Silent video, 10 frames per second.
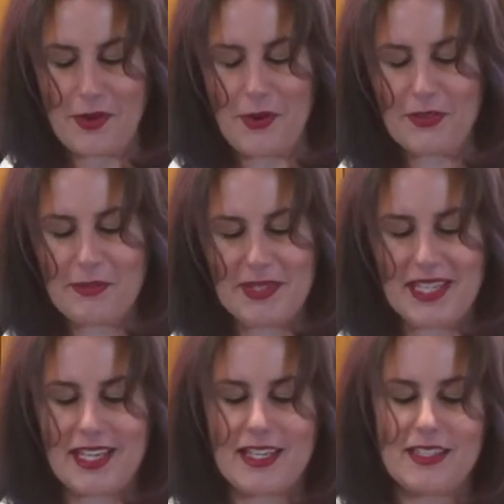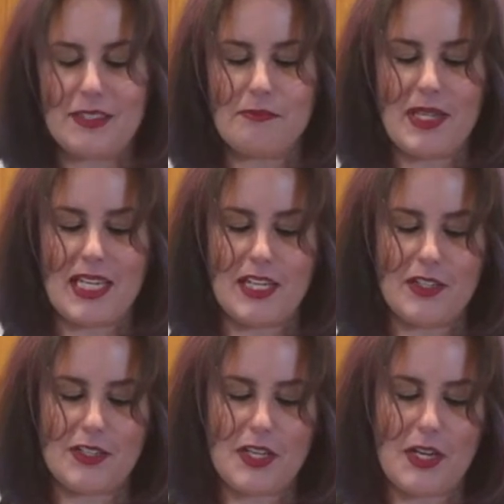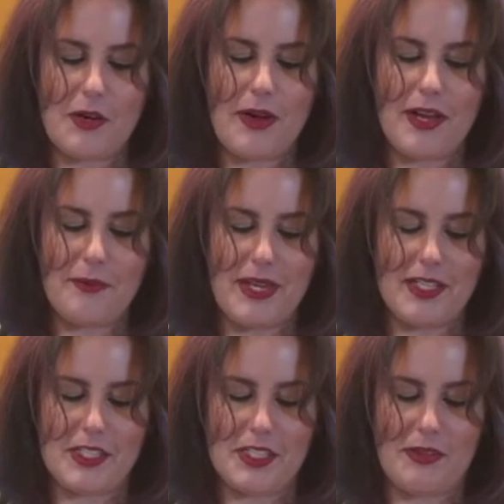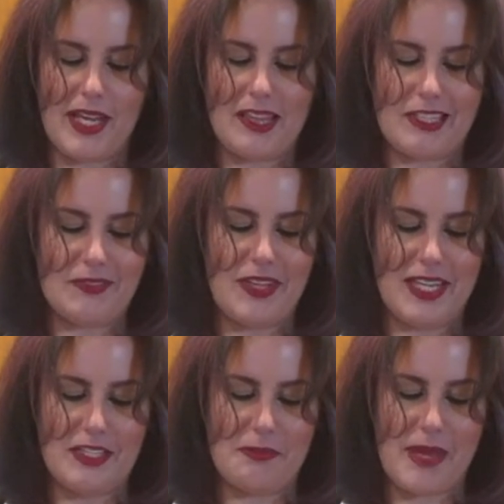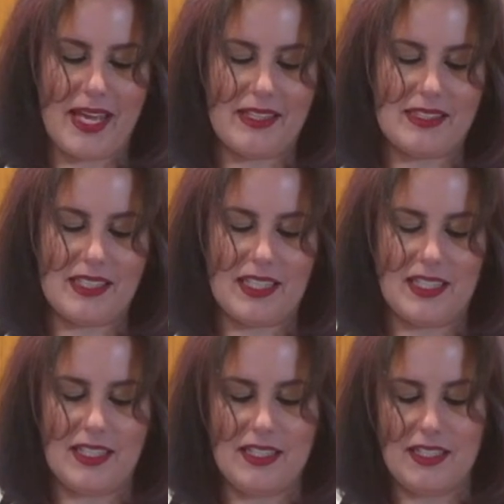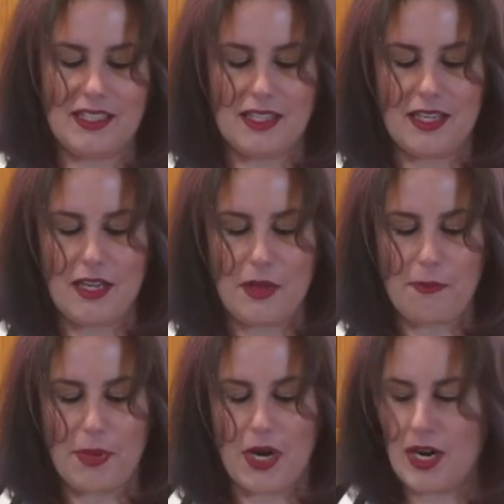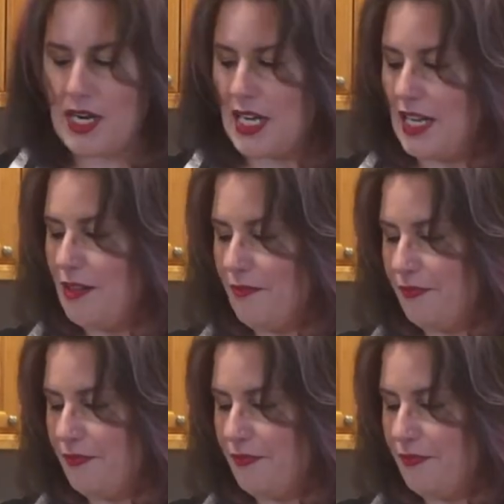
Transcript: only because many years ago I went to a Las Vegas magazine party